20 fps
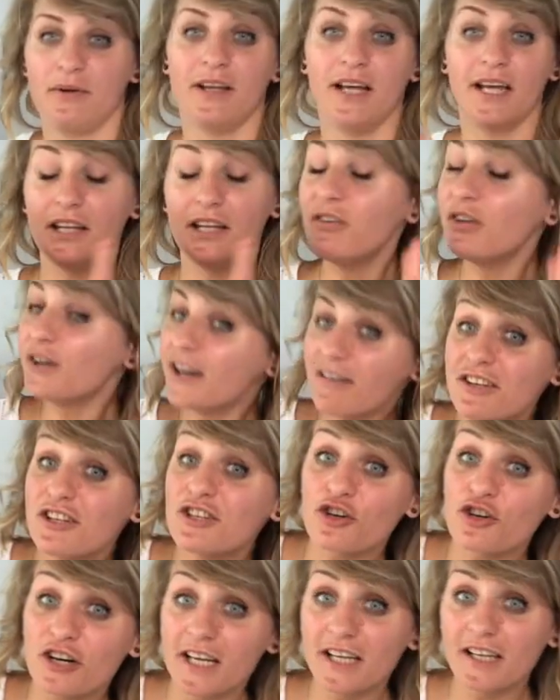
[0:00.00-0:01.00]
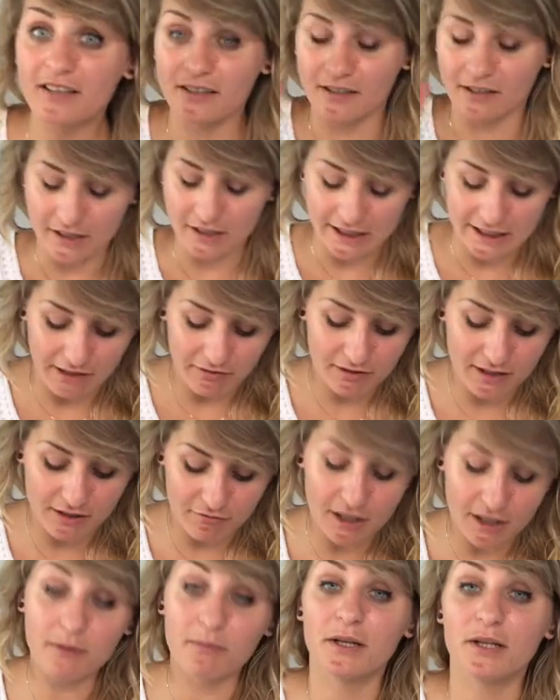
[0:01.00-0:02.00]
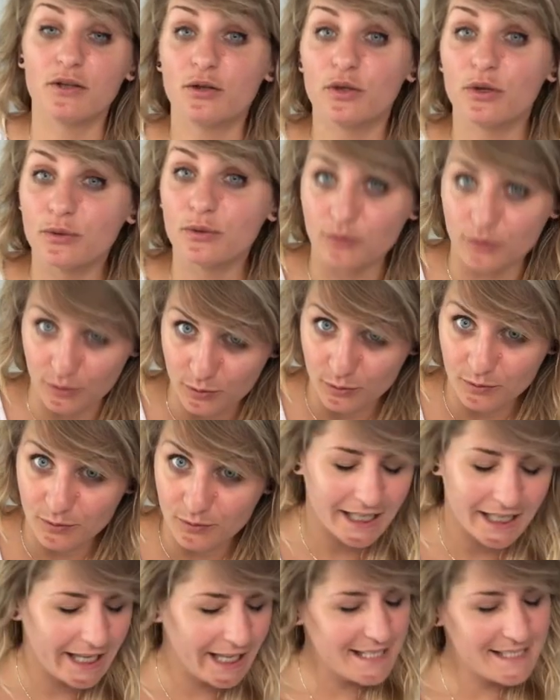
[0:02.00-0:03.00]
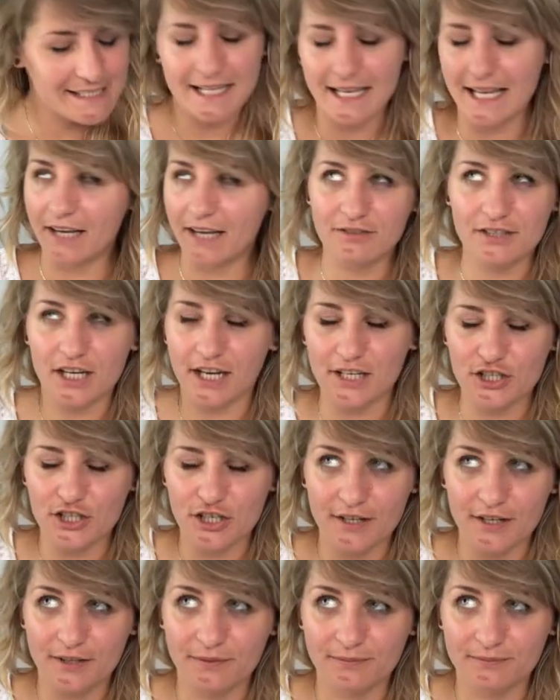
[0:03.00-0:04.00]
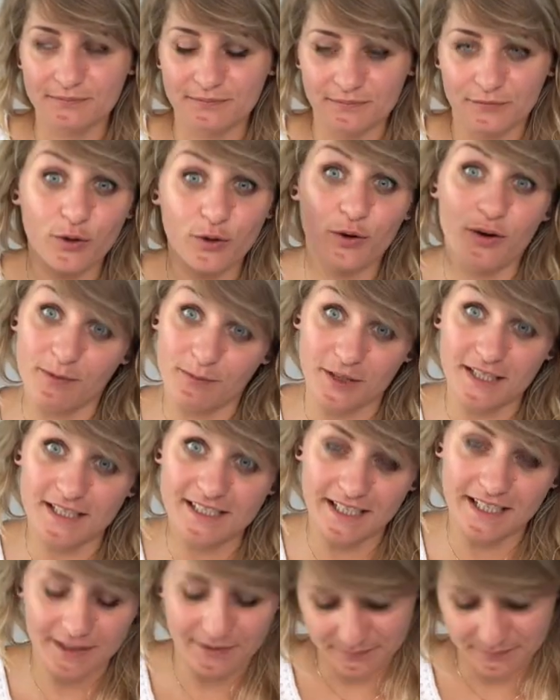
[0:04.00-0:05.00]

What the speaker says: And if you haven't tried it, I definitely recommend you do. It's a life changer, all I'm gonna say.